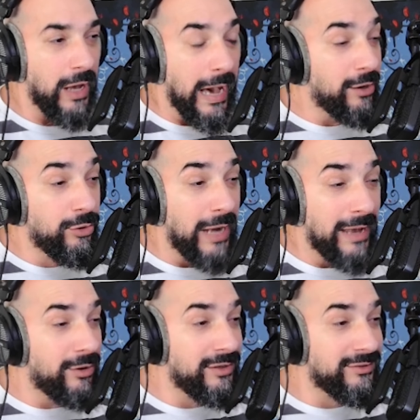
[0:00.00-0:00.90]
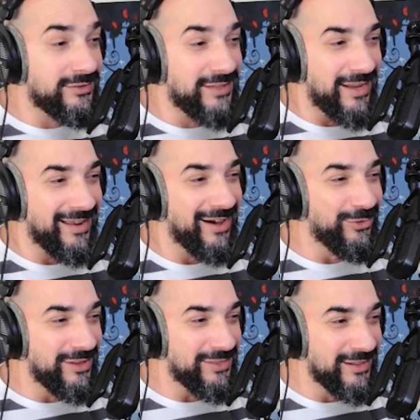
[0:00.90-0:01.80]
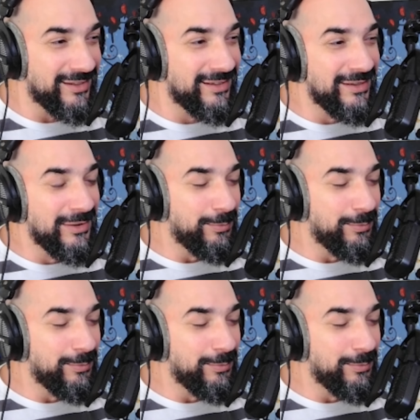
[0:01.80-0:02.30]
I don't I don't understand how they think